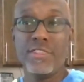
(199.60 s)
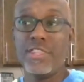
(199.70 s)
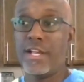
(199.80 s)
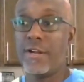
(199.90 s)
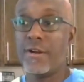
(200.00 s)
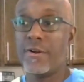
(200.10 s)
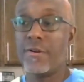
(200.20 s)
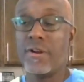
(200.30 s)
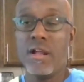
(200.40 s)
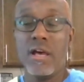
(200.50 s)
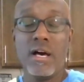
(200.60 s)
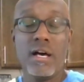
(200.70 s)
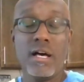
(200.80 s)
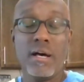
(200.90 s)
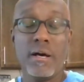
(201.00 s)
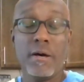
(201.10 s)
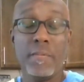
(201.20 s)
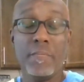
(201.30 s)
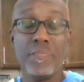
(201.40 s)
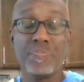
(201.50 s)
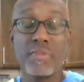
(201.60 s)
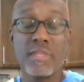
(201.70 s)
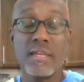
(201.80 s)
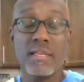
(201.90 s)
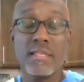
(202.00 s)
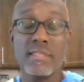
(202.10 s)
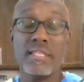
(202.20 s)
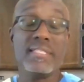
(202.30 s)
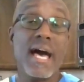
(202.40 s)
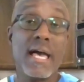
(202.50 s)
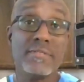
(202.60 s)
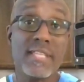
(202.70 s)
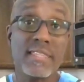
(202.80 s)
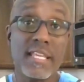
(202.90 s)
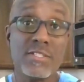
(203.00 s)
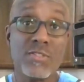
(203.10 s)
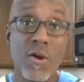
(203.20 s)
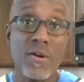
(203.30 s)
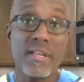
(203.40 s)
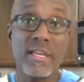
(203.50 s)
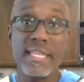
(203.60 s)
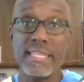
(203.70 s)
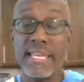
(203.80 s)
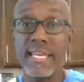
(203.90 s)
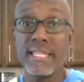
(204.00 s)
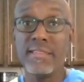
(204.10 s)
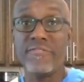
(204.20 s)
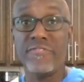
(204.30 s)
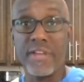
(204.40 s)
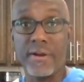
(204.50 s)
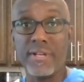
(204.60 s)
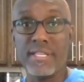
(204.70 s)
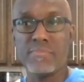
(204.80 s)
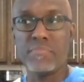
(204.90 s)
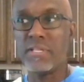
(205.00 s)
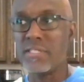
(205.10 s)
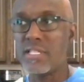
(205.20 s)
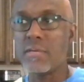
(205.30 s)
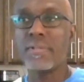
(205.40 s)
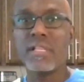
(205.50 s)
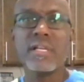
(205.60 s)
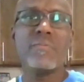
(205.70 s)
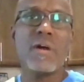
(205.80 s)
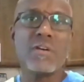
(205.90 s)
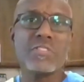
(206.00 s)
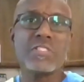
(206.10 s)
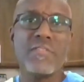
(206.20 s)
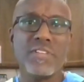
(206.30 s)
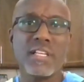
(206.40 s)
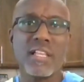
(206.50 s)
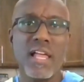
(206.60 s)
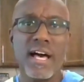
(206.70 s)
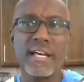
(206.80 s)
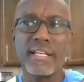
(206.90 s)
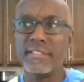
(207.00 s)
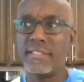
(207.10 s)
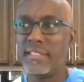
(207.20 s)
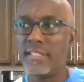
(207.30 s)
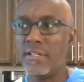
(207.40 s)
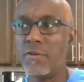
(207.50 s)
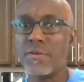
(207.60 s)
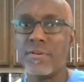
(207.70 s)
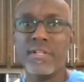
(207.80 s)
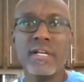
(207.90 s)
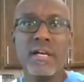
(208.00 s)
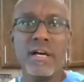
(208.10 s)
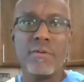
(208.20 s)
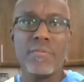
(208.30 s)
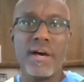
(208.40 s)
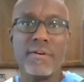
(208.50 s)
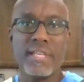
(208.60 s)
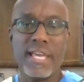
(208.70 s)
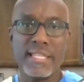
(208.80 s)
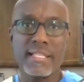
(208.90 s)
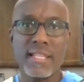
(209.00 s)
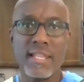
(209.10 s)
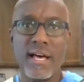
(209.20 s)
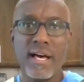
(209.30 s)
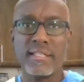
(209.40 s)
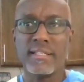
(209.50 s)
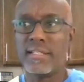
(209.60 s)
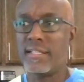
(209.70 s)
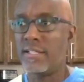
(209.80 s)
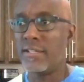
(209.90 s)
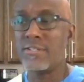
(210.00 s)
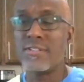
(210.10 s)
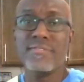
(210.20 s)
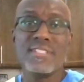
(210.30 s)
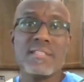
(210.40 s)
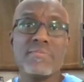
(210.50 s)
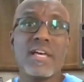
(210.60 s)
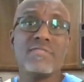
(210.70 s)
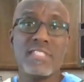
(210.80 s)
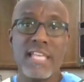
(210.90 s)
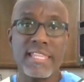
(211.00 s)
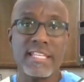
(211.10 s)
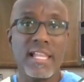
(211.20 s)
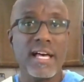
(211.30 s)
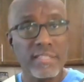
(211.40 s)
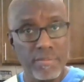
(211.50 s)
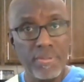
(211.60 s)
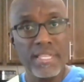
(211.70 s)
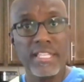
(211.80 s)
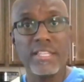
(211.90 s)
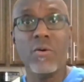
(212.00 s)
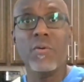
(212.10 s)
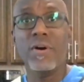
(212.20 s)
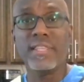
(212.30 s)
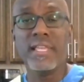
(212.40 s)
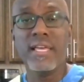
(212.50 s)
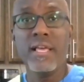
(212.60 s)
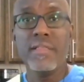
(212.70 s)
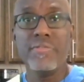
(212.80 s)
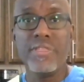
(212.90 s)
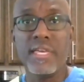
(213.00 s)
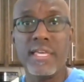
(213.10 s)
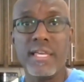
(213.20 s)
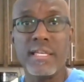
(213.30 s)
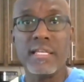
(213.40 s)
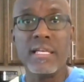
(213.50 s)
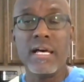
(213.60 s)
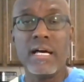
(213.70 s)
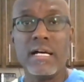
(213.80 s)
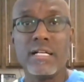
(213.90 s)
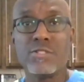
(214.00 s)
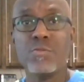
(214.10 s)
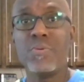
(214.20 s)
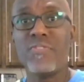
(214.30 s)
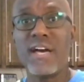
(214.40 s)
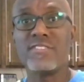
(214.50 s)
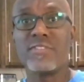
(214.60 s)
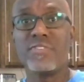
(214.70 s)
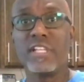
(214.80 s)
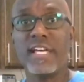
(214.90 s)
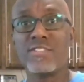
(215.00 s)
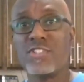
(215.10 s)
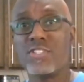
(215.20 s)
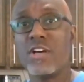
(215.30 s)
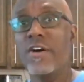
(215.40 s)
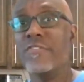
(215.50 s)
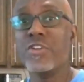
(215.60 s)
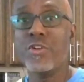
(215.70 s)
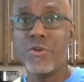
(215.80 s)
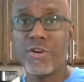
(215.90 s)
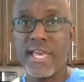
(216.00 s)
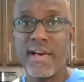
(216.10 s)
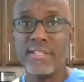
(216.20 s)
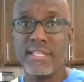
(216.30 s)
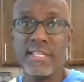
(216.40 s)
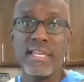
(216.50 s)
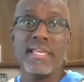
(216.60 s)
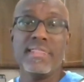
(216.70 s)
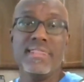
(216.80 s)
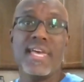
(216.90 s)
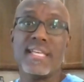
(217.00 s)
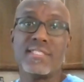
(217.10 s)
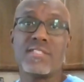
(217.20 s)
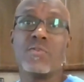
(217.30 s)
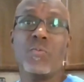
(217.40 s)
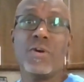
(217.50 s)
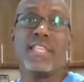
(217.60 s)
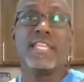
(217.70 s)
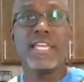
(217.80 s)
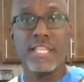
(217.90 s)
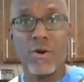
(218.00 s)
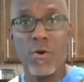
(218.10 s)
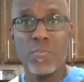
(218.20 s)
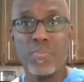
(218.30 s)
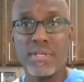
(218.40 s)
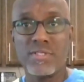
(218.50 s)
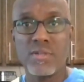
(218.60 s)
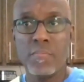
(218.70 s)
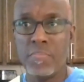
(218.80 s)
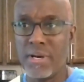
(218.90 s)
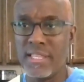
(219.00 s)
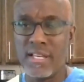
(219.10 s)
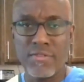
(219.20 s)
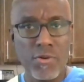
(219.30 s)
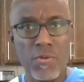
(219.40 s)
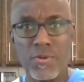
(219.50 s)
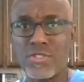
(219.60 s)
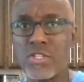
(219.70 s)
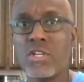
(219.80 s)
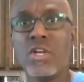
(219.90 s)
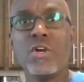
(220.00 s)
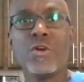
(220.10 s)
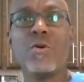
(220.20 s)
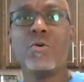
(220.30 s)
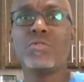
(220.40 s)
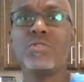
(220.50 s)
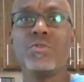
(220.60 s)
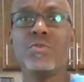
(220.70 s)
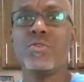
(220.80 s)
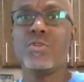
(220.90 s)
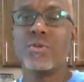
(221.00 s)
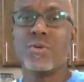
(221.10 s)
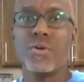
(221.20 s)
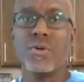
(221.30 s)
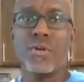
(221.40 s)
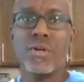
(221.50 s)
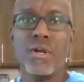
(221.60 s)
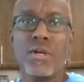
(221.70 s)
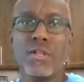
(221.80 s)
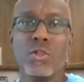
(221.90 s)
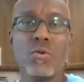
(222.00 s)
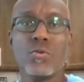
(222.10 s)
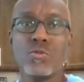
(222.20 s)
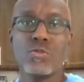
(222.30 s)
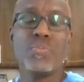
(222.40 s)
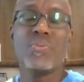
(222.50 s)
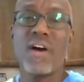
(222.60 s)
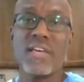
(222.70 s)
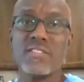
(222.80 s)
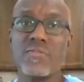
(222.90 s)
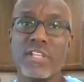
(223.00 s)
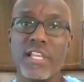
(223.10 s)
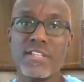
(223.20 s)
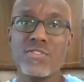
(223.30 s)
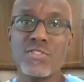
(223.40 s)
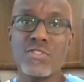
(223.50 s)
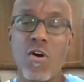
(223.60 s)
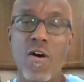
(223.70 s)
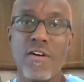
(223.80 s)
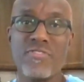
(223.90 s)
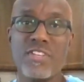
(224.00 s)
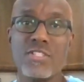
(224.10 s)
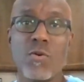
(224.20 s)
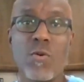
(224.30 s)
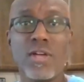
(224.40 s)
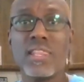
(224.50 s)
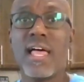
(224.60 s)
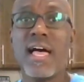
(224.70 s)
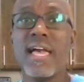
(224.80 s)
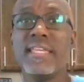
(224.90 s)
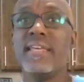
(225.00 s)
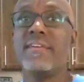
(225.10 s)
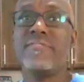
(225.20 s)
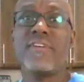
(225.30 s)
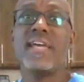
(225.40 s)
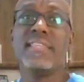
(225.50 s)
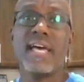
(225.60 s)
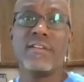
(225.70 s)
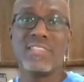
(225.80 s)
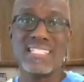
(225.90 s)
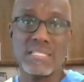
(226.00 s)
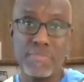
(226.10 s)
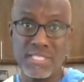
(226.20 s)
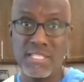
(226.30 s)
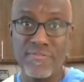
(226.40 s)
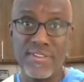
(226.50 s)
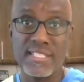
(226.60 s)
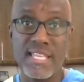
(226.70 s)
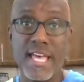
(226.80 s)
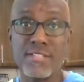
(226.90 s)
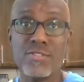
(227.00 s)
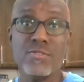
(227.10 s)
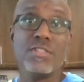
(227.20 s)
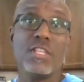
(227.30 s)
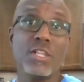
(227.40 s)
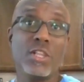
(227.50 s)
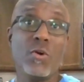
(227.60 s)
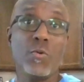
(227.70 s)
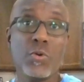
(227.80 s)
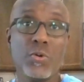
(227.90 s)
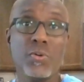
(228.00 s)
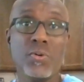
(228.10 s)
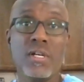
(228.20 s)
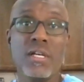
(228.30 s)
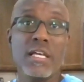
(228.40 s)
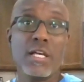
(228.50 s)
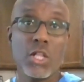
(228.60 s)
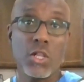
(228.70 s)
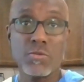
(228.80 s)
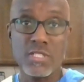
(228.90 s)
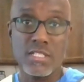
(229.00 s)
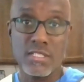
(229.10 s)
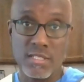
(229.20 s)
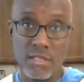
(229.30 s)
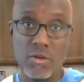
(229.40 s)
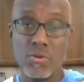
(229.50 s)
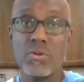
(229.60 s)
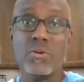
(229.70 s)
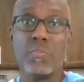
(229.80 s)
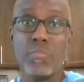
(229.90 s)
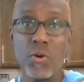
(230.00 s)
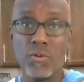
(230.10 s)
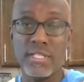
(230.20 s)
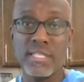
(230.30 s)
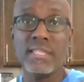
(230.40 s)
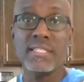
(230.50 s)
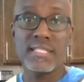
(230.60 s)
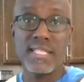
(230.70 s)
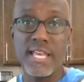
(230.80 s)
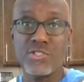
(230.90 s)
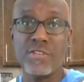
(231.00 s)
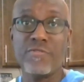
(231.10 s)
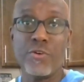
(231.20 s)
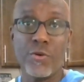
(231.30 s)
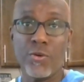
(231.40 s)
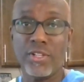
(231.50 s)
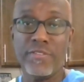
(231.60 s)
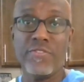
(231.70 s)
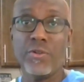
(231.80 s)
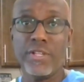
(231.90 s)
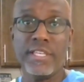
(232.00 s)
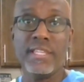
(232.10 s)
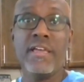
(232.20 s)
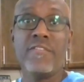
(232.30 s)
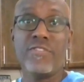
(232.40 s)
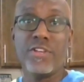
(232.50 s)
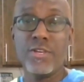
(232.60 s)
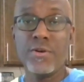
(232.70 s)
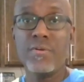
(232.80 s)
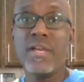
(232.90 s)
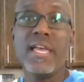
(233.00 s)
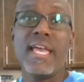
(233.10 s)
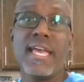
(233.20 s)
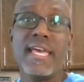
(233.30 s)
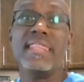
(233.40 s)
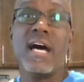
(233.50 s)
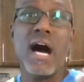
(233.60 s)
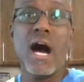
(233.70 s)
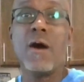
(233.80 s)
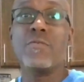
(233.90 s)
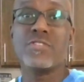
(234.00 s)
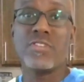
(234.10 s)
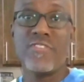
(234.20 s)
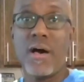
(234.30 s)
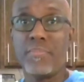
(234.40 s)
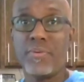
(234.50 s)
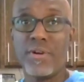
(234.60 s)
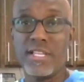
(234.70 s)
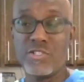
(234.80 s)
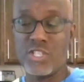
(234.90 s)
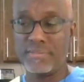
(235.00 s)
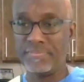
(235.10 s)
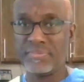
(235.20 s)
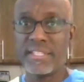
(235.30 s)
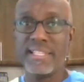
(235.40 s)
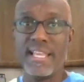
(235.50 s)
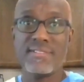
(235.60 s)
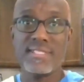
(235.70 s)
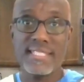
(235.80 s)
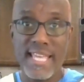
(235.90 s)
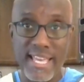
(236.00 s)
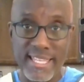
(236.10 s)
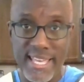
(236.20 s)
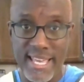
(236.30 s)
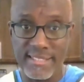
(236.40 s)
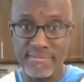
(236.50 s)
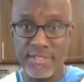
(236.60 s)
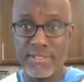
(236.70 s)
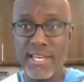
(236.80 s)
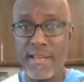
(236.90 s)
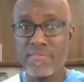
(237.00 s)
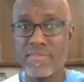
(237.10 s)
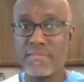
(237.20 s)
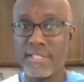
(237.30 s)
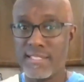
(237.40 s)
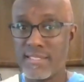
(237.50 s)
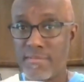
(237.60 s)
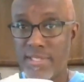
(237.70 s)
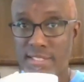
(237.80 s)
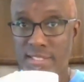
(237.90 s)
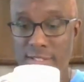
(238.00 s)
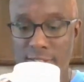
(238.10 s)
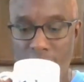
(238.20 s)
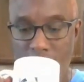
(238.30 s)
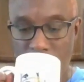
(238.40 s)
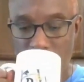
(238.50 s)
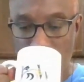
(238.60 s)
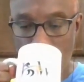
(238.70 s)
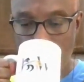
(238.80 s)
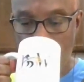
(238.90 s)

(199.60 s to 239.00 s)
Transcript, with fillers: They're um, the times that they start and end varies, but typically around seven o'clock uh, or around eight o'clock, uh, or even sometimes nine o'clock, depending on the uh, supervisor of elections of your county. That's when it opens. But of course, go to your local supervisor of elections office online and find out the specifics as to the local closest local polling station for early voting for you and the hours of operation. Now, saying that, okay, let me get some of this good coffee.